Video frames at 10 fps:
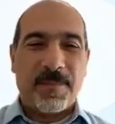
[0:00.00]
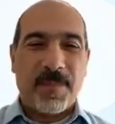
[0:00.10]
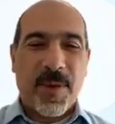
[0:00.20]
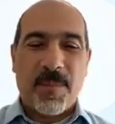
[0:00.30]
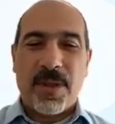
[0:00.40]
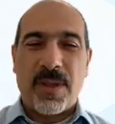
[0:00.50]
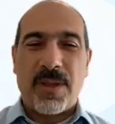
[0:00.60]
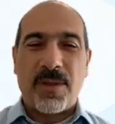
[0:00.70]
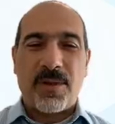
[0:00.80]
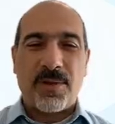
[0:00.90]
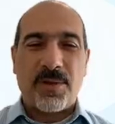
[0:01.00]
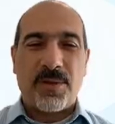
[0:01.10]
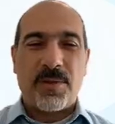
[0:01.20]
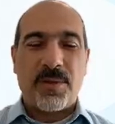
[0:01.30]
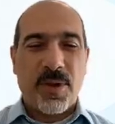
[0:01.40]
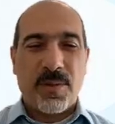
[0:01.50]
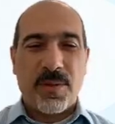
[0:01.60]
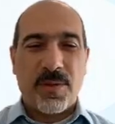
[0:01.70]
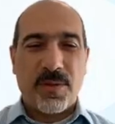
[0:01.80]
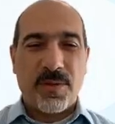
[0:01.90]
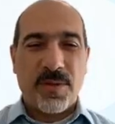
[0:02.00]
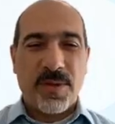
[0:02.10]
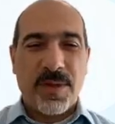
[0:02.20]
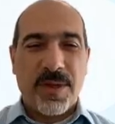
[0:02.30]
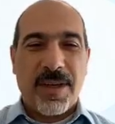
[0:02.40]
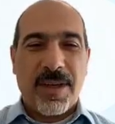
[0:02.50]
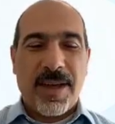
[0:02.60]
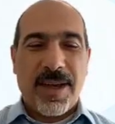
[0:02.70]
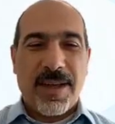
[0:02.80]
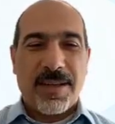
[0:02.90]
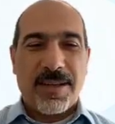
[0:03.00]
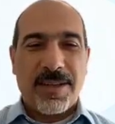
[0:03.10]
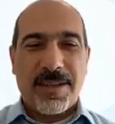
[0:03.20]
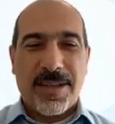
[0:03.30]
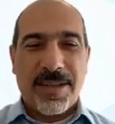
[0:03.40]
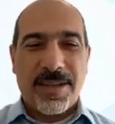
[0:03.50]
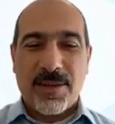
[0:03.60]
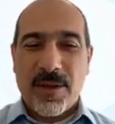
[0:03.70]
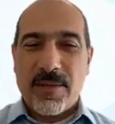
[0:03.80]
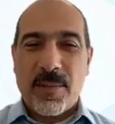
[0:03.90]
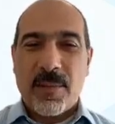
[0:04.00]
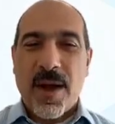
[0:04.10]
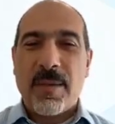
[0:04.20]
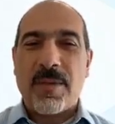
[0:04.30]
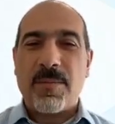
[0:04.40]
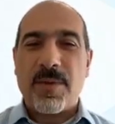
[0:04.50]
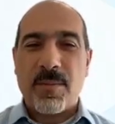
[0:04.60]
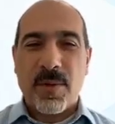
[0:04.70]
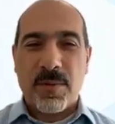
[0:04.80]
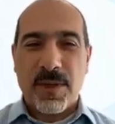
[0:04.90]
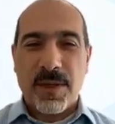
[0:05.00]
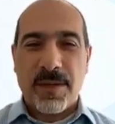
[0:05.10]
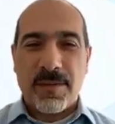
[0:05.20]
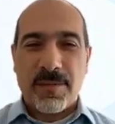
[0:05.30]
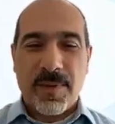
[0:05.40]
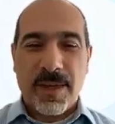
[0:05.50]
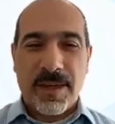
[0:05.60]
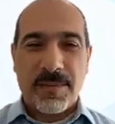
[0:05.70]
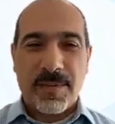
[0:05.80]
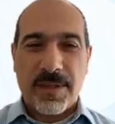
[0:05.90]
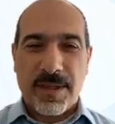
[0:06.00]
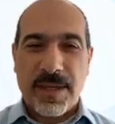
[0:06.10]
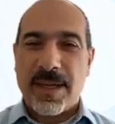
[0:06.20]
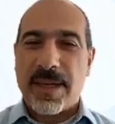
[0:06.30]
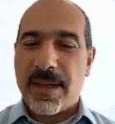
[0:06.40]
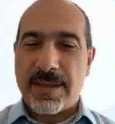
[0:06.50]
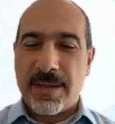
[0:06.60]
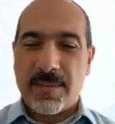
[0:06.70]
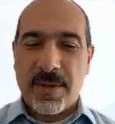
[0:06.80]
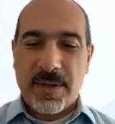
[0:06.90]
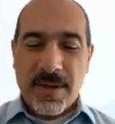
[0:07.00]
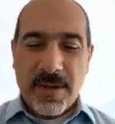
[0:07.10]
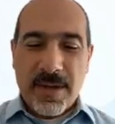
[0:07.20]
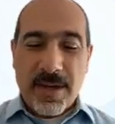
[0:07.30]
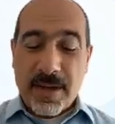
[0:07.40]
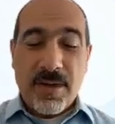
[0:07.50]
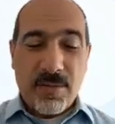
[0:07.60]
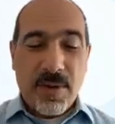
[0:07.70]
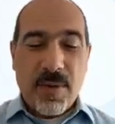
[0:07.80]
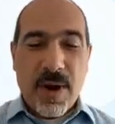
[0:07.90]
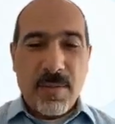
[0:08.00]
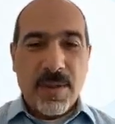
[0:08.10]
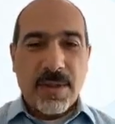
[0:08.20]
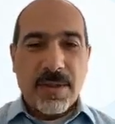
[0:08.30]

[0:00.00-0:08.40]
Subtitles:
ability to troubleshoot and solve a problem remotely becomes a key concept, a key requirement.